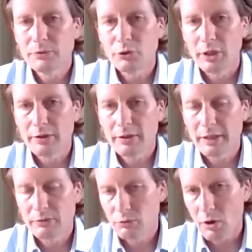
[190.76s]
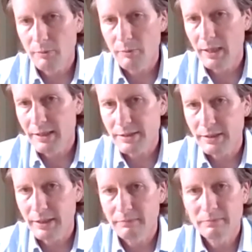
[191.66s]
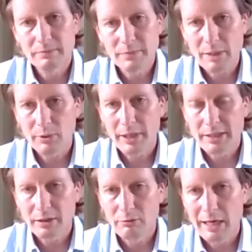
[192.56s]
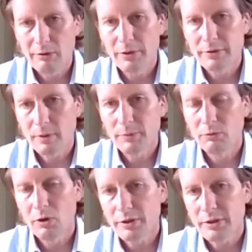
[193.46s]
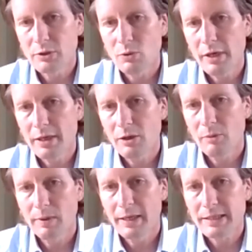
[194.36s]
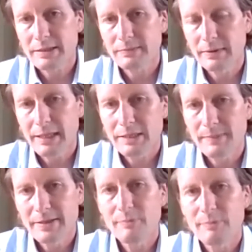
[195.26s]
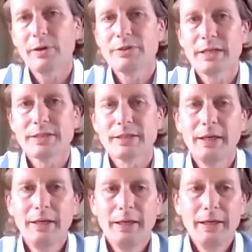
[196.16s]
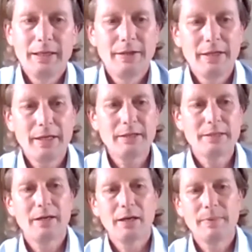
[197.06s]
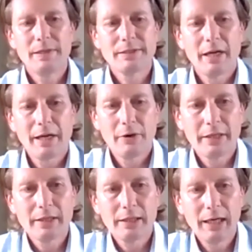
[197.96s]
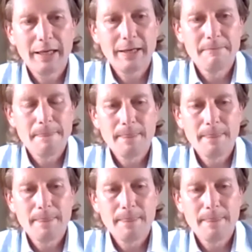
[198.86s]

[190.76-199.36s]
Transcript: drilling in rock, blasting, separating the rare earth from the rock, so it's quite a complex, expensive process. And the other type is ionic clay.